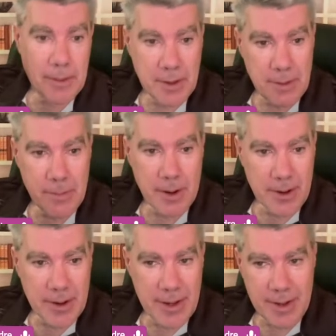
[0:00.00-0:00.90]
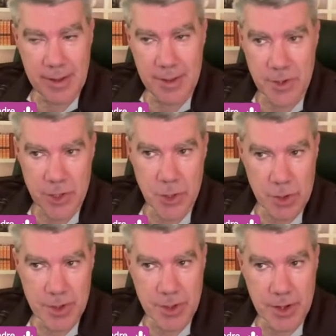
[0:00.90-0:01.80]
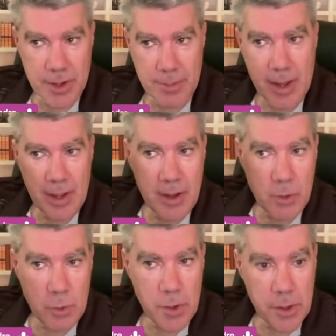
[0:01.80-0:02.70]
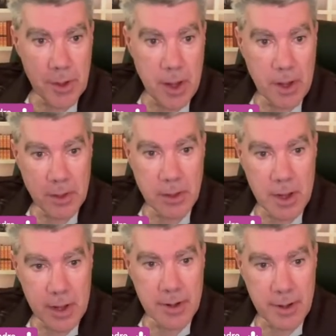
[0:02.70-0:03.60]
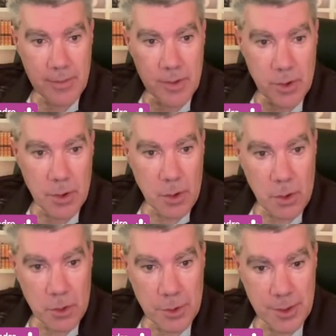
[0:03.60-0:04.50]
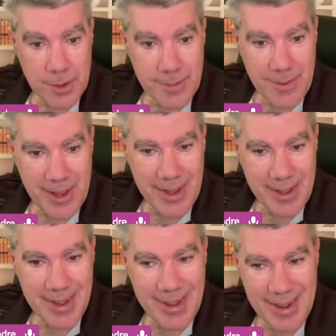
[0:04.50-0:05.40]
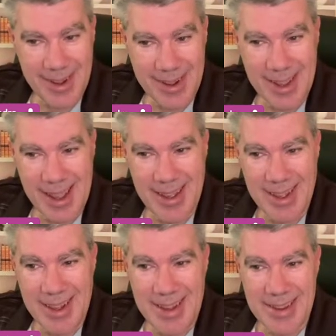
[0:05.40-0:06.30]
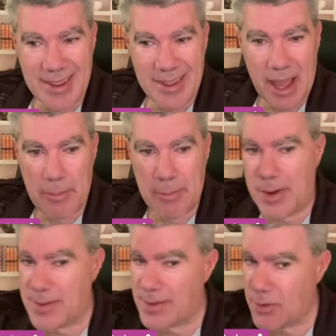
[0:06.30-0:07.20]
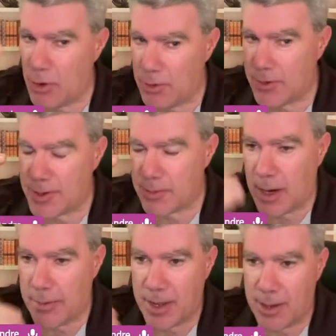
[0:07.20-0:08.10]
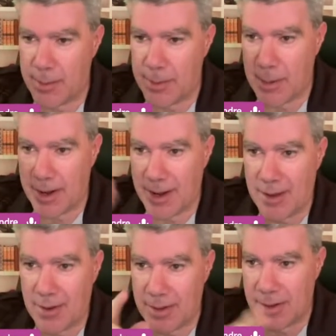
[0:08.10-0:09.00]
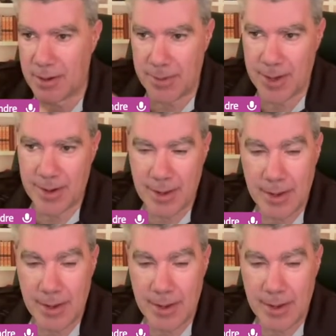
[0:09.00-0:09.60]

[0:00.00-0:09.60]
the market in the short term with a lot of gold. Okay, so that price of gold is probably going to be coming down a little bit